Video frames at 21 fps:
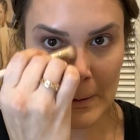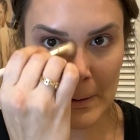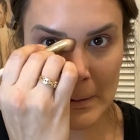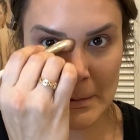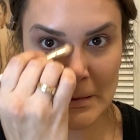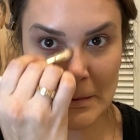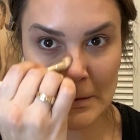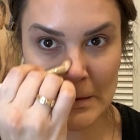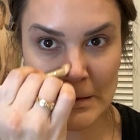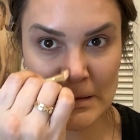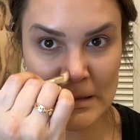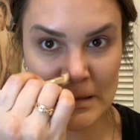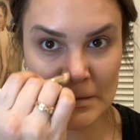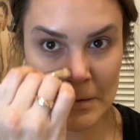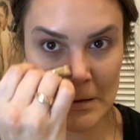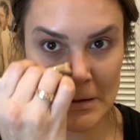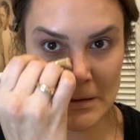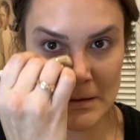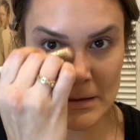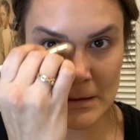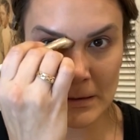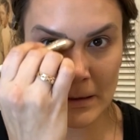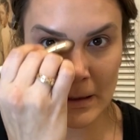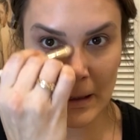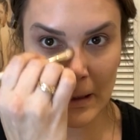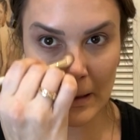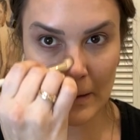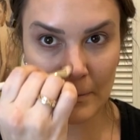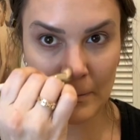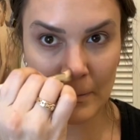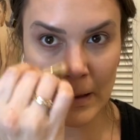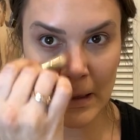So this is supposed to
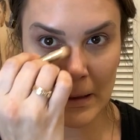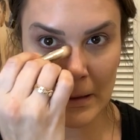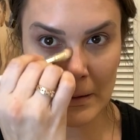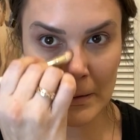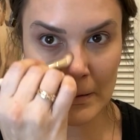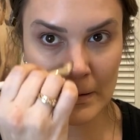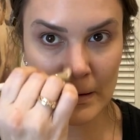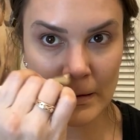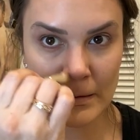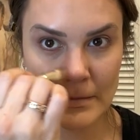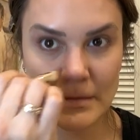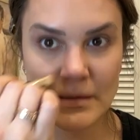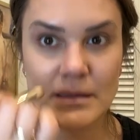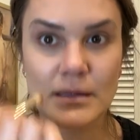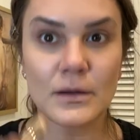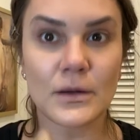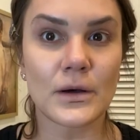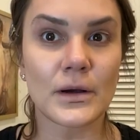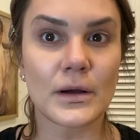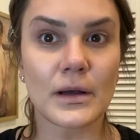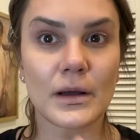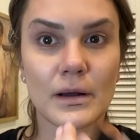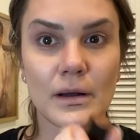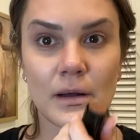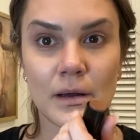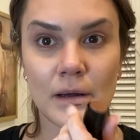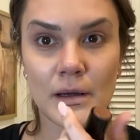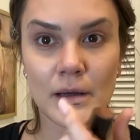like make your nose look